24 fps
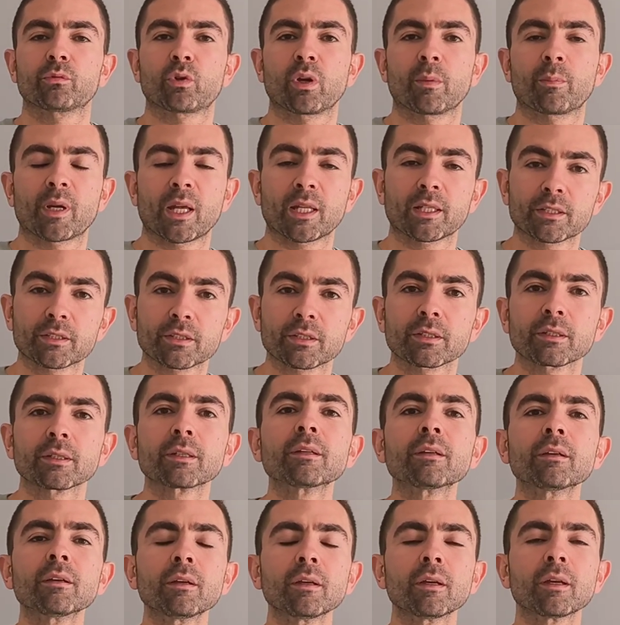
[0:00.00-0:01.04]
triplets,
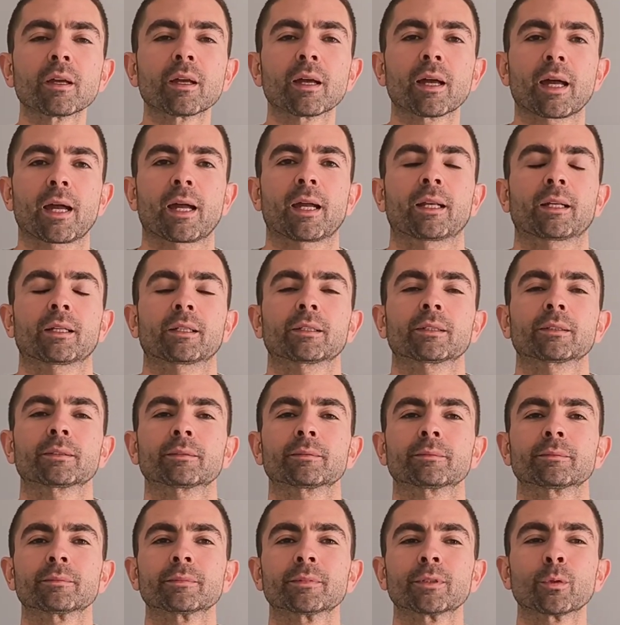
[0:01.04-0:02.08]

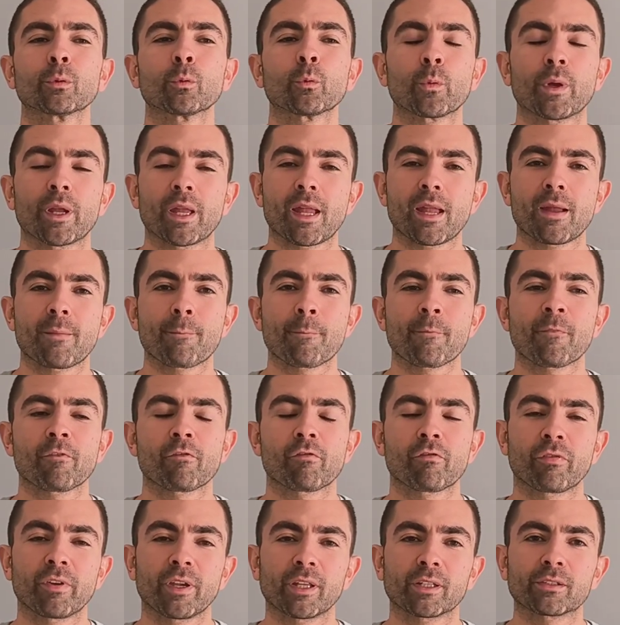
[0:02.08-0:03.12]
and we
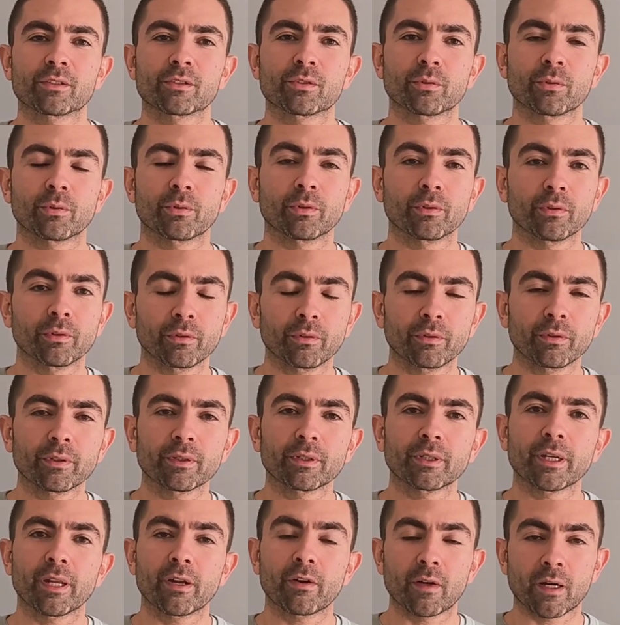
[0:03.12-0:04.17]
feed to
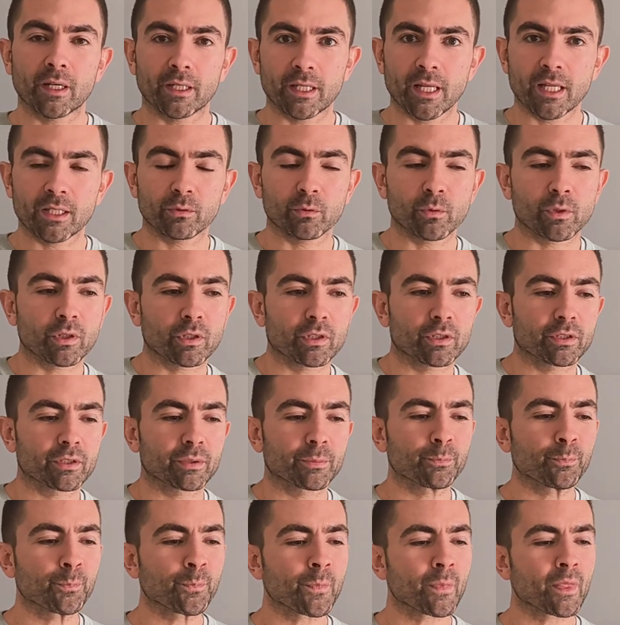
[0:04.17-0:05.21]
neural
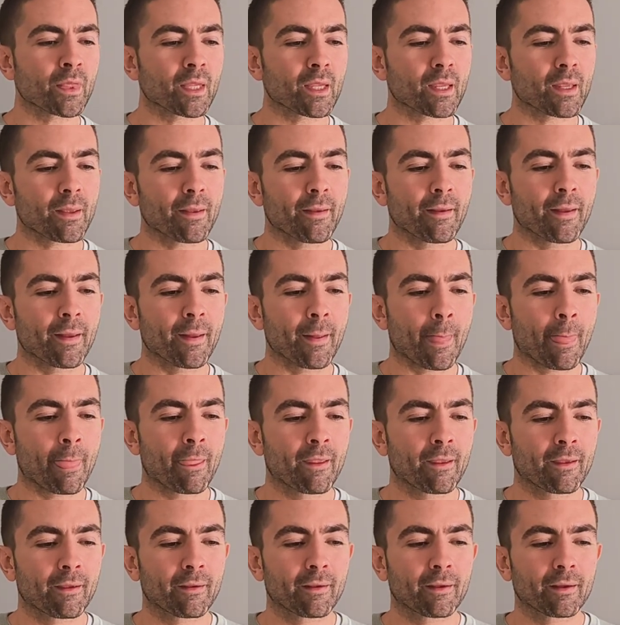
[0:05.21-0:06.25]
networks
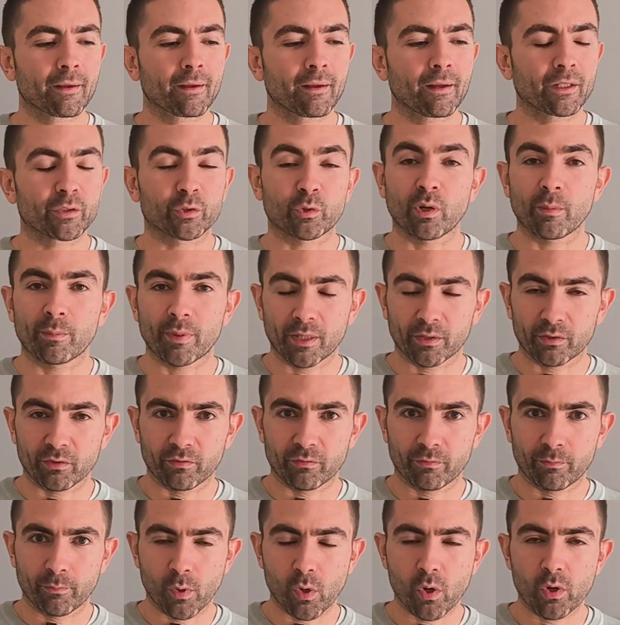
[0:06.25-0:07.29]
a triplet
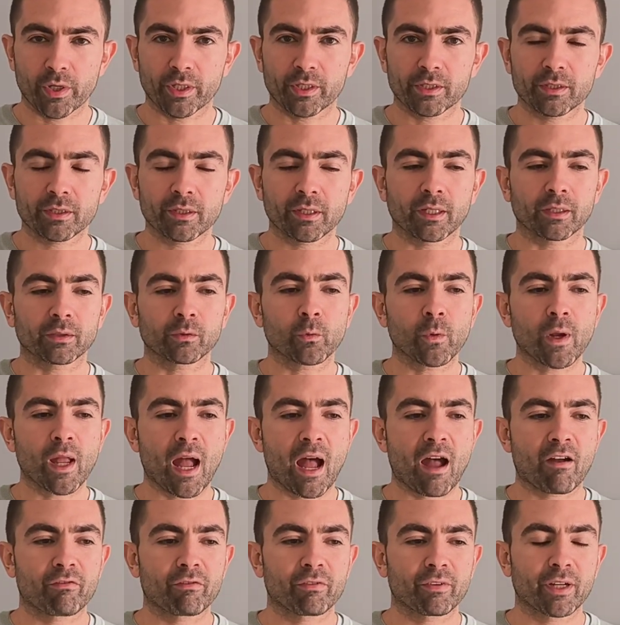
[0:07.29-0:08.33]
of points, and we
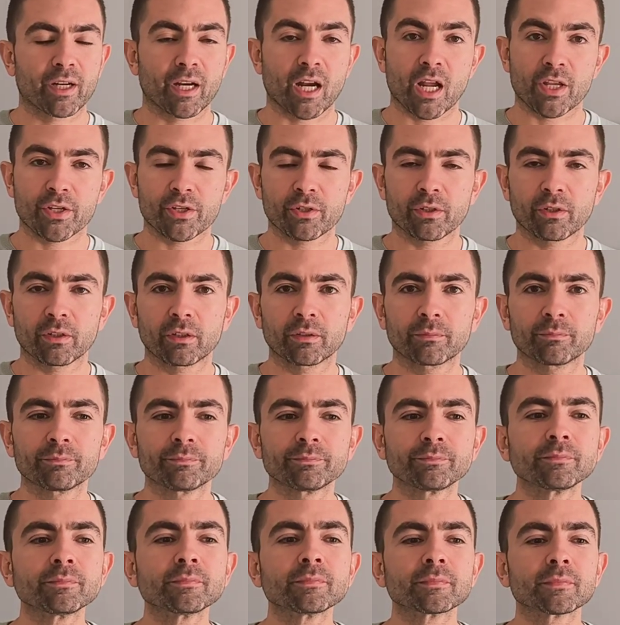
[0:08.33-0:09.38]
have an anchor,
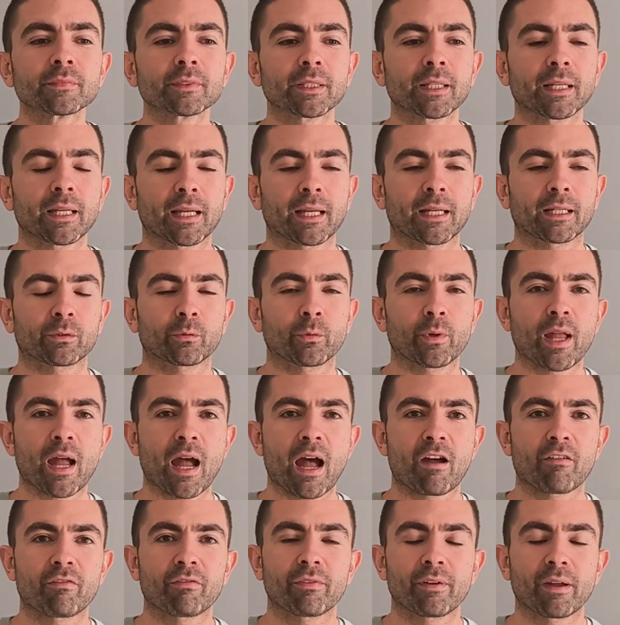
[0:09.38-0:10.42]
and we
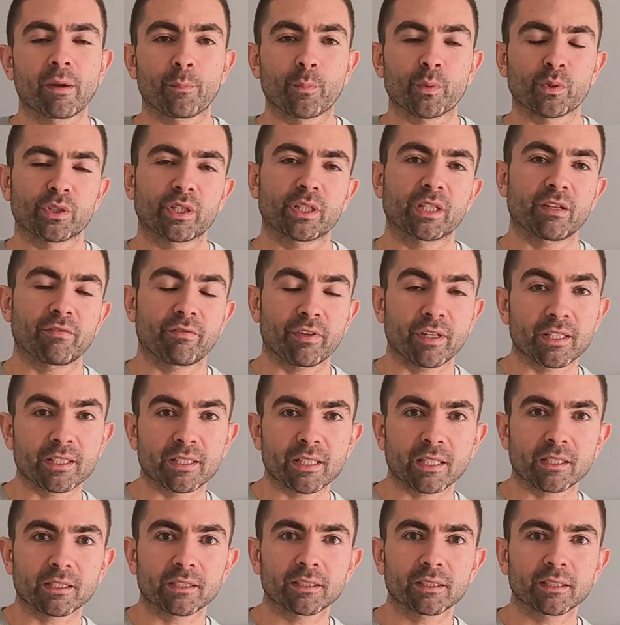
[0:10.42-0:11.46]
have a positive
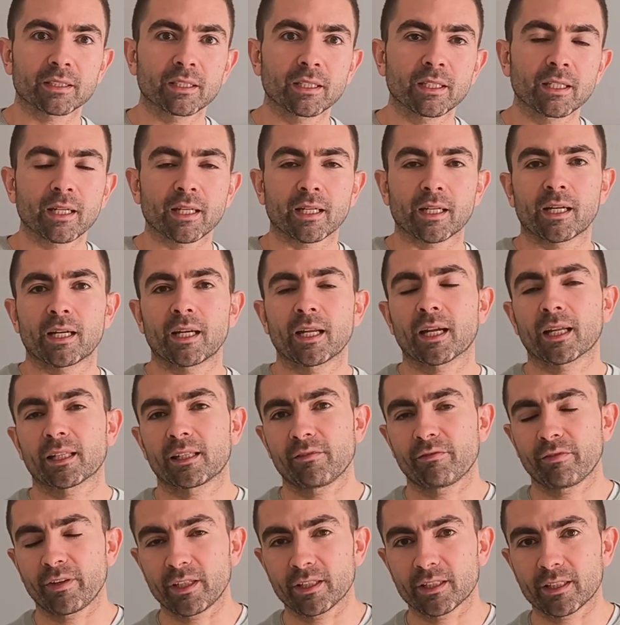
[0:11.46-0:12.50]
instance and a
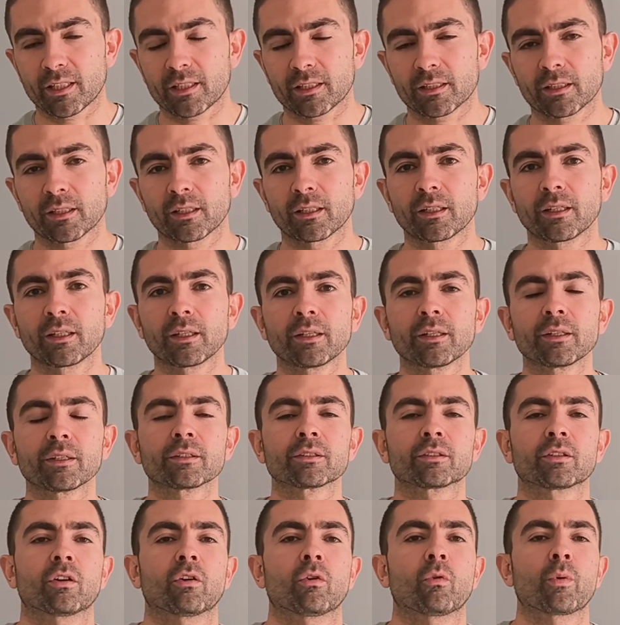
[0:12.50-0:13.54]
negative instance.
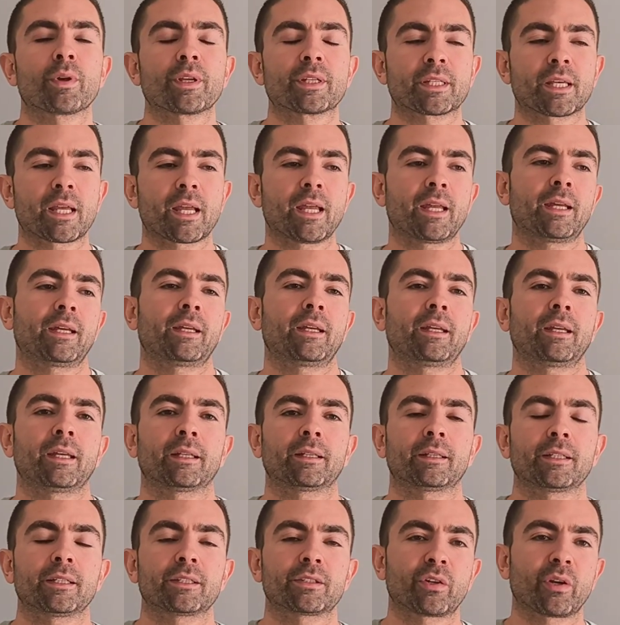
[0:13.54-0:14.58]
So we say
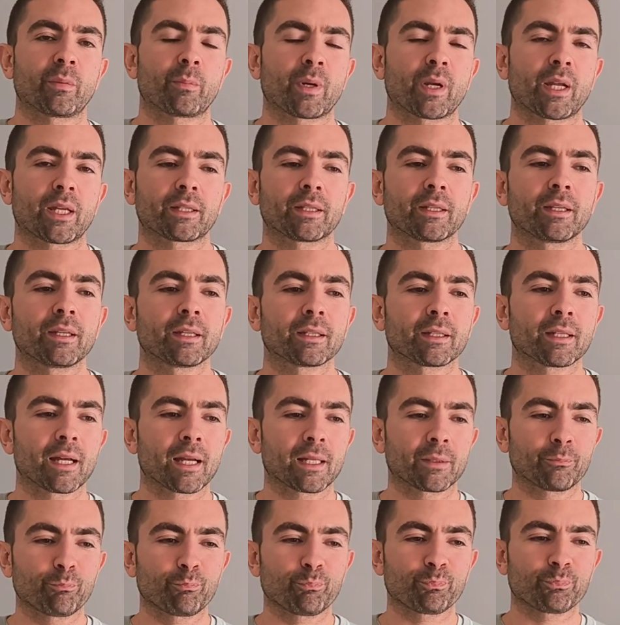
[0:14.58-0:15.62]
in this triplet
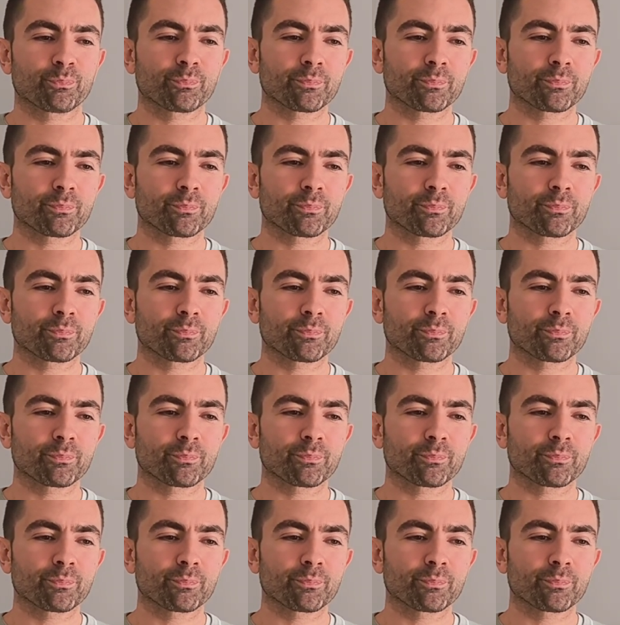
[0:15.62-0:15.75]
that